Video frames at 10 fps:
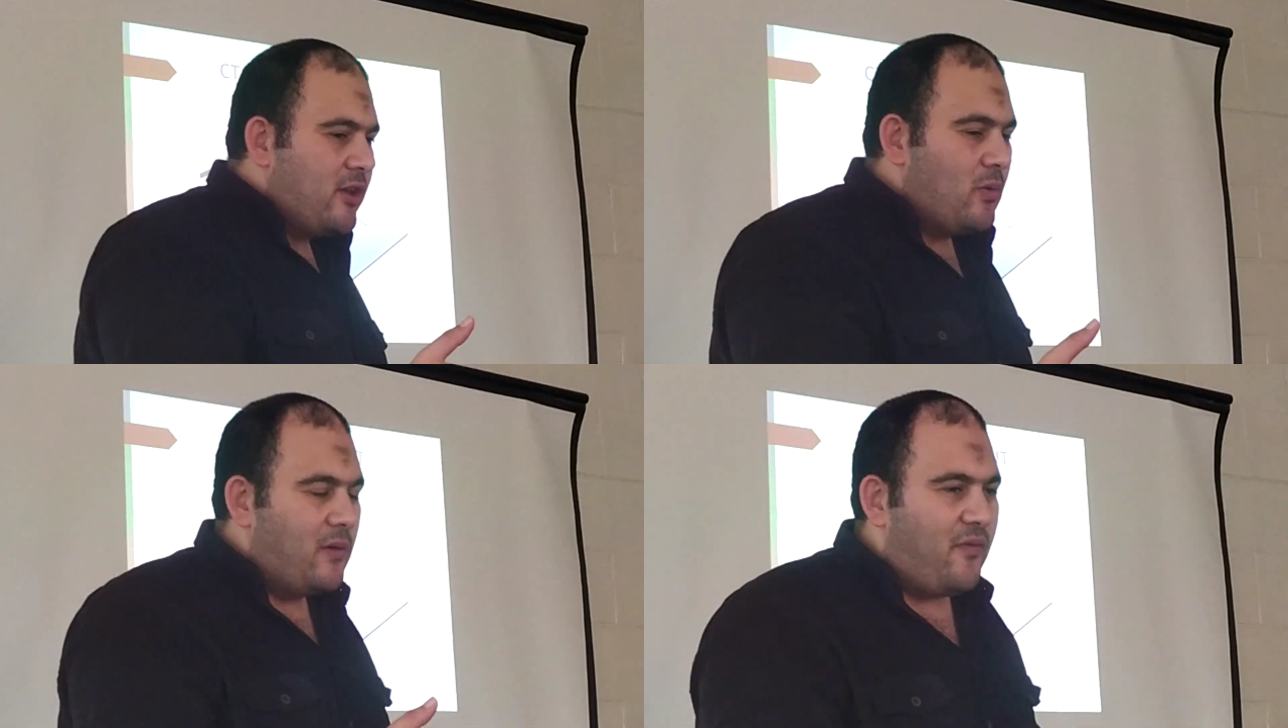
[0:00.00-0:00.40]

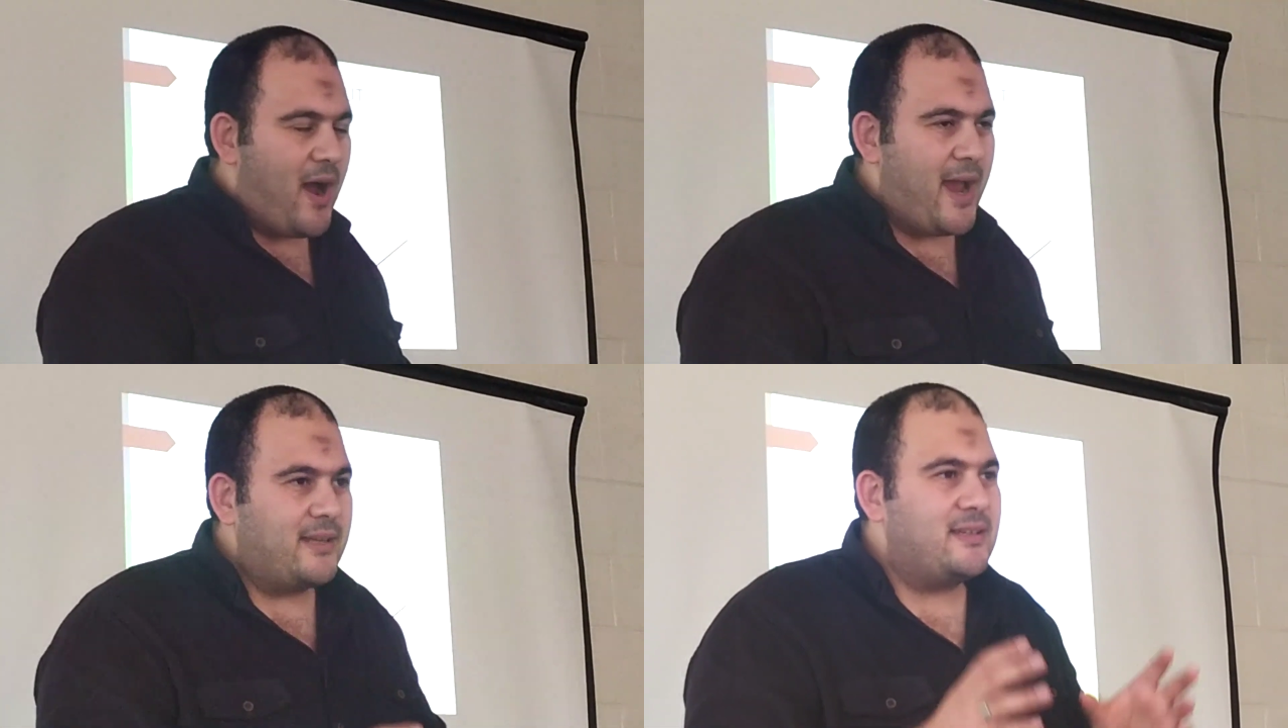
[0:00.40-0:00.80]
you will
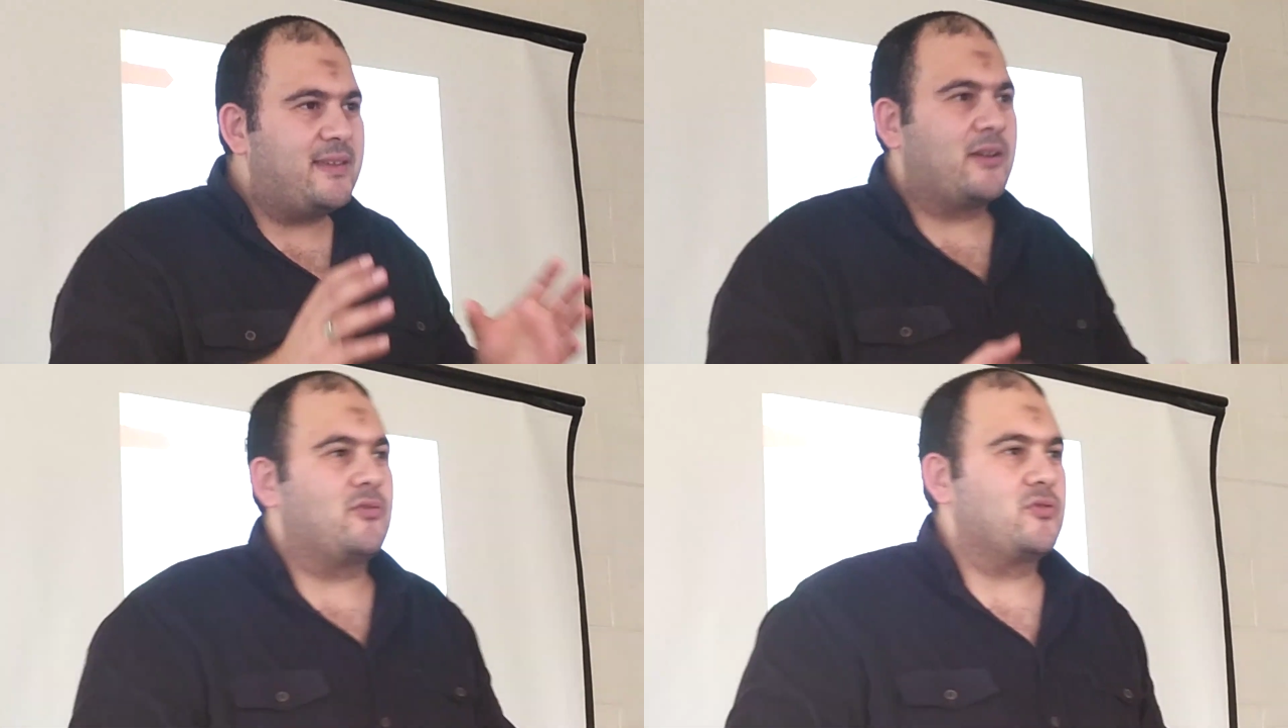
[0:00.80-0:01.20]
find
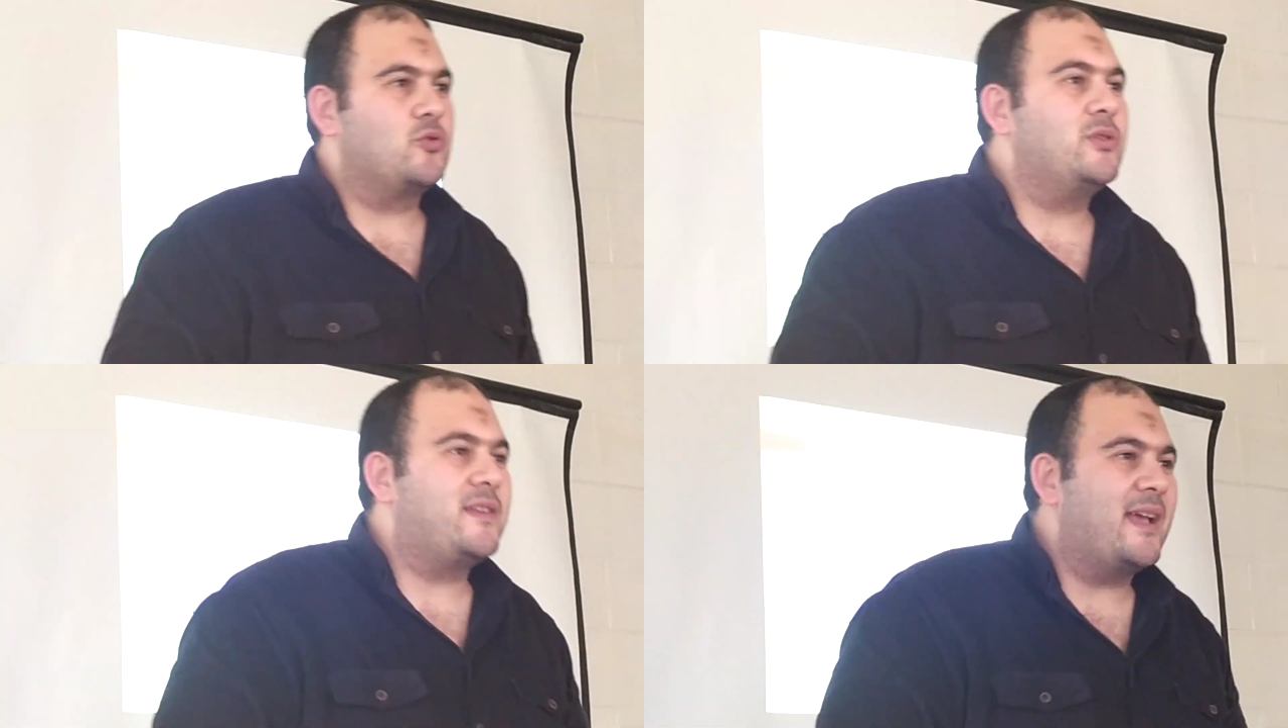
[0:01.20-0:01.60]
detector
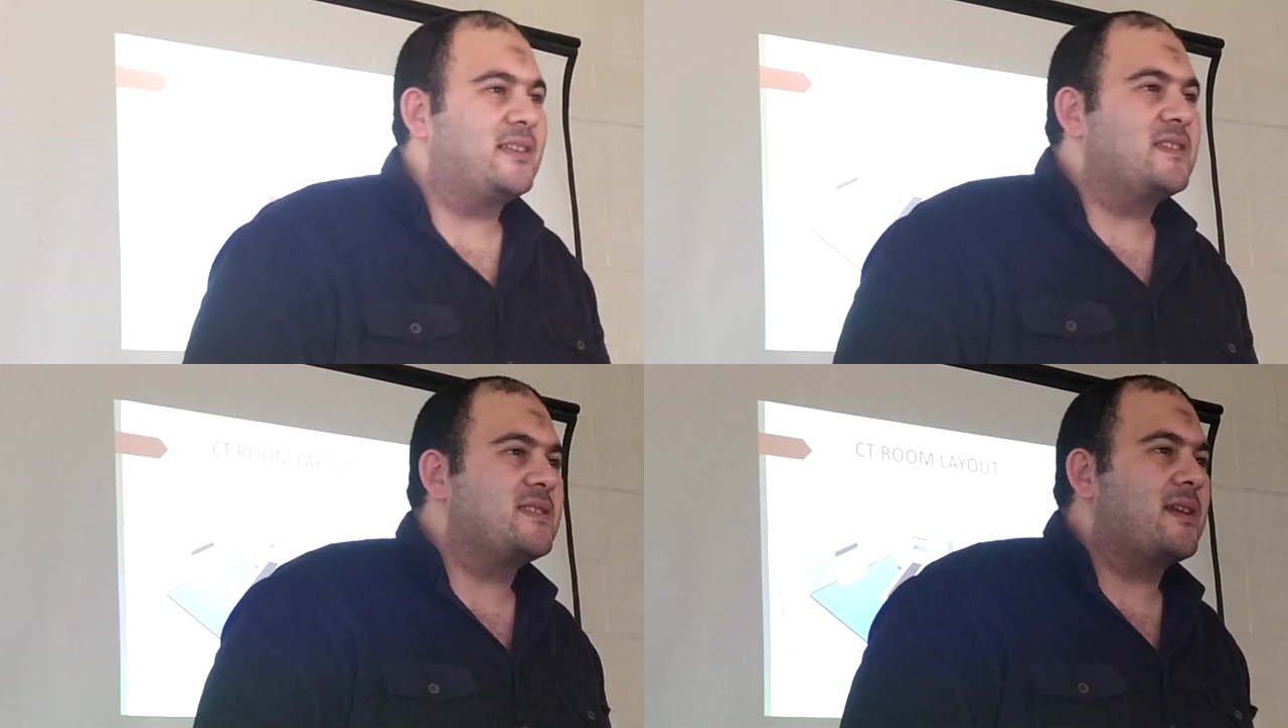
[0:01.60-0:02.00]
to
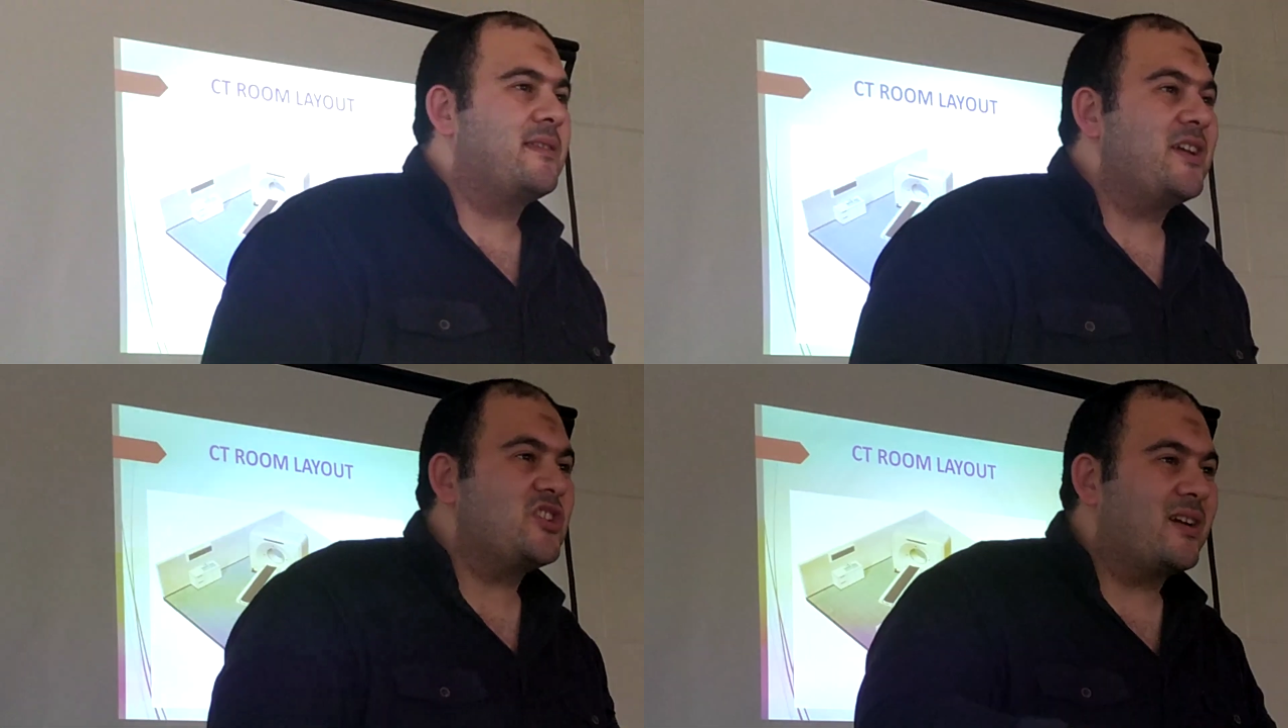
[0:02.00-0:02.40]
detect the
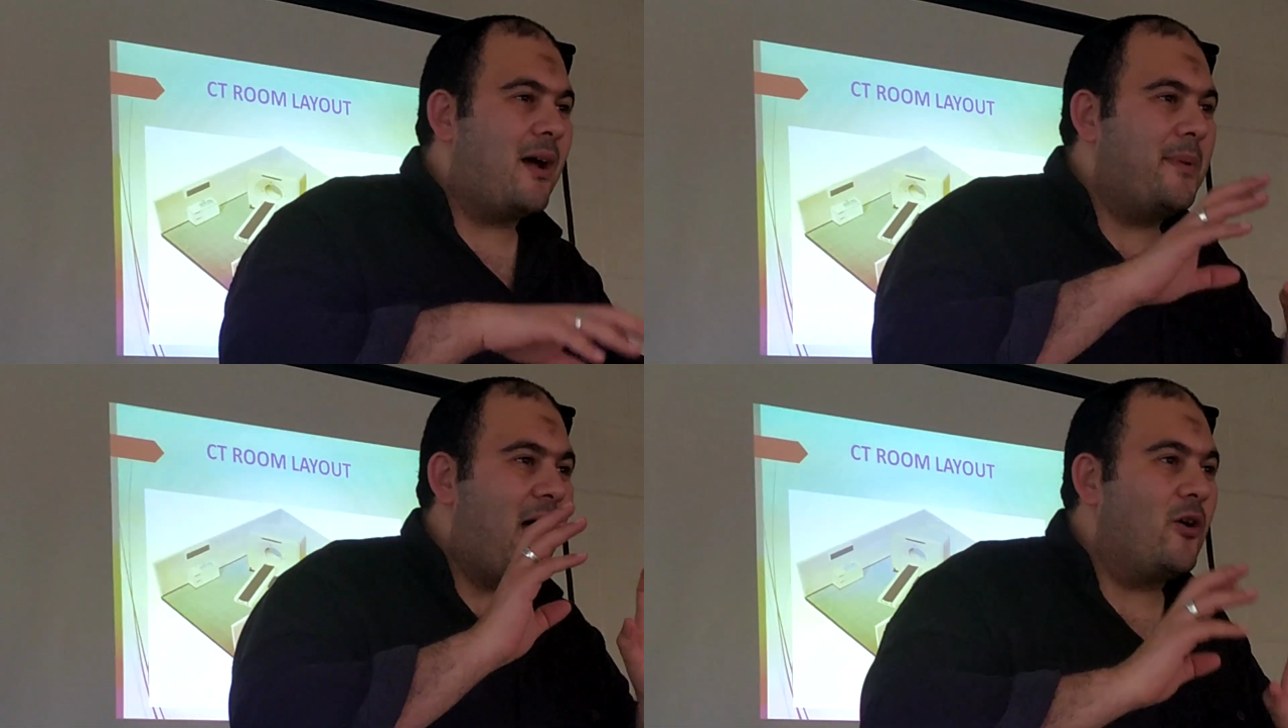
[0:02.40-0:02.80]
radiation
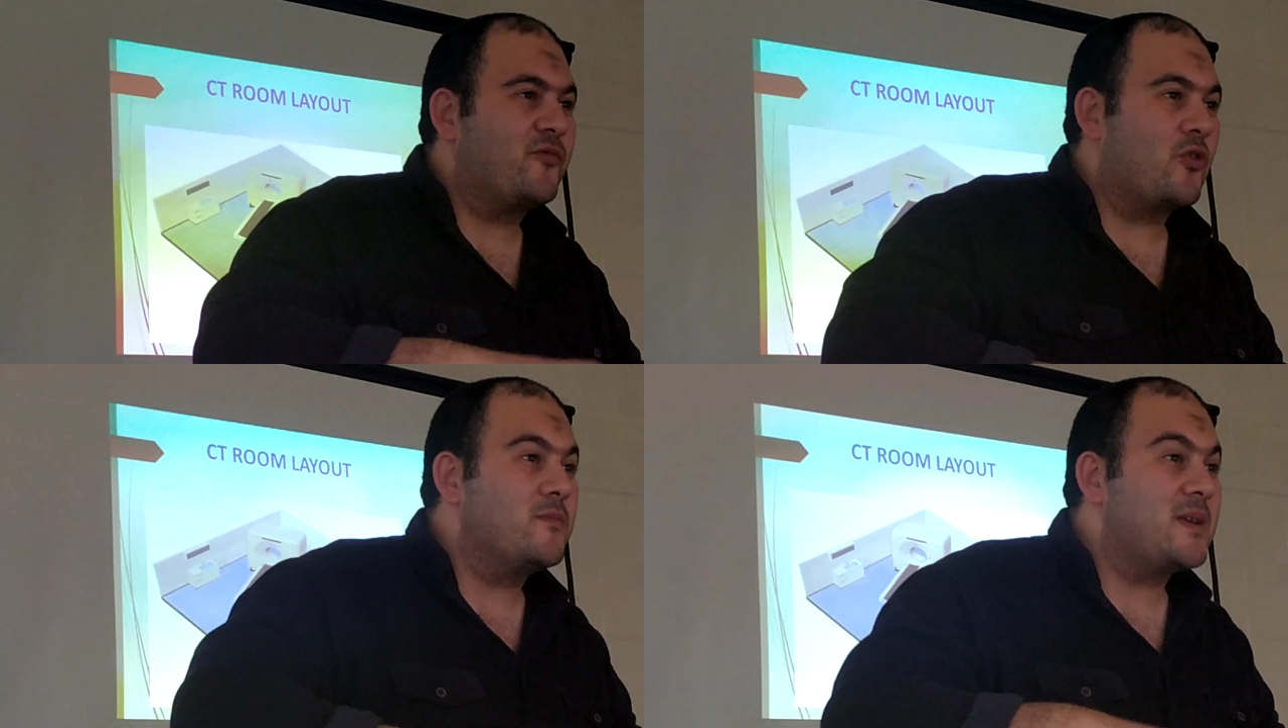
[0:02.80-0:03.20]
coming
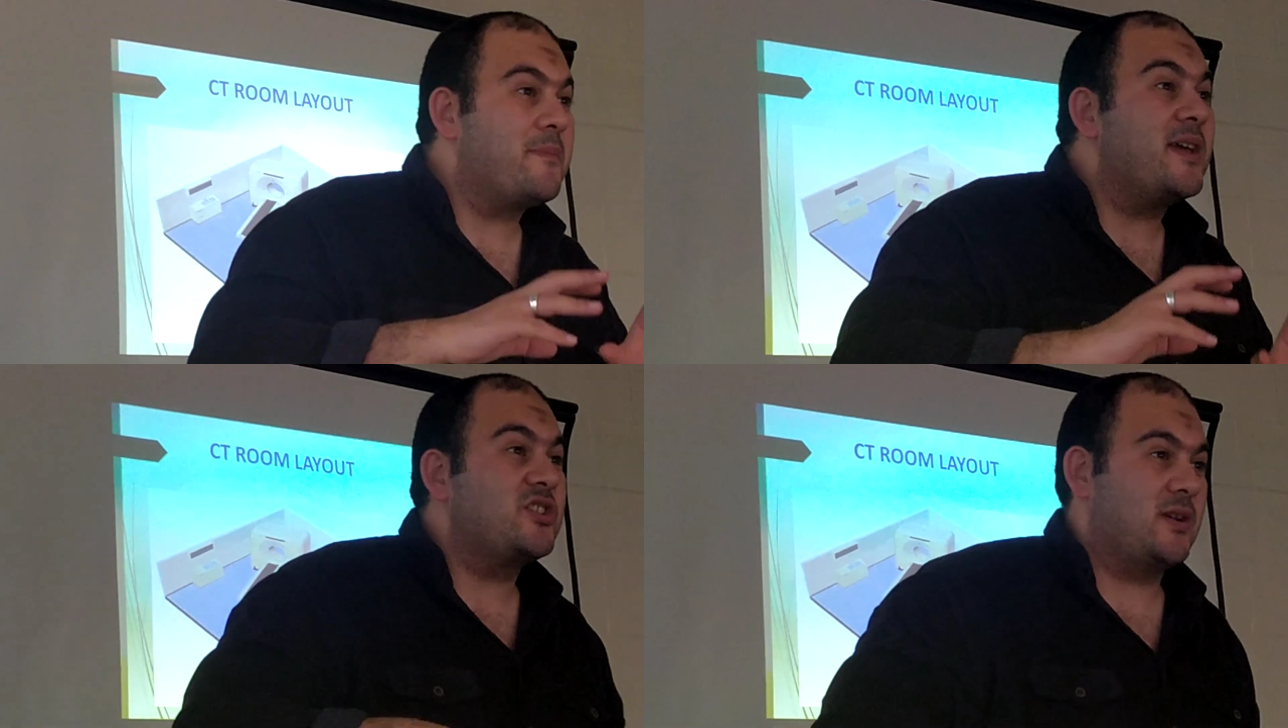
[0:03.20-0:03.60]
out from the
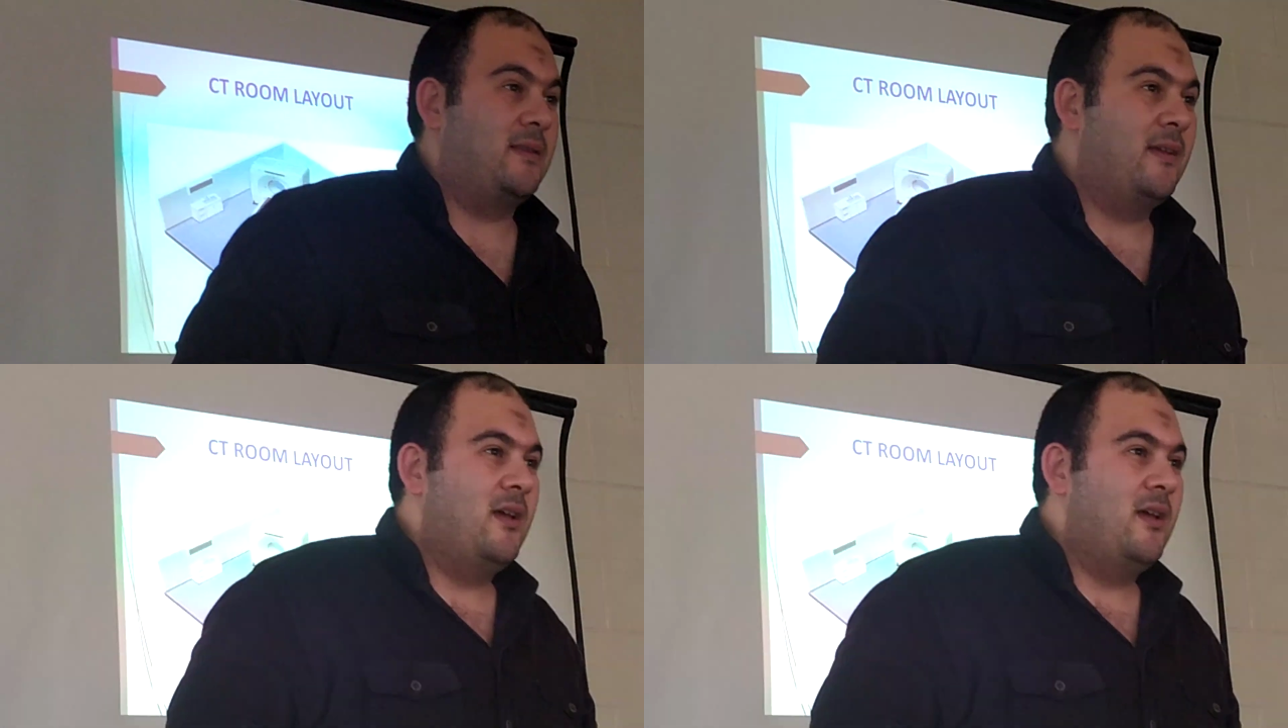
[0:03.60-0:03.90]
patient,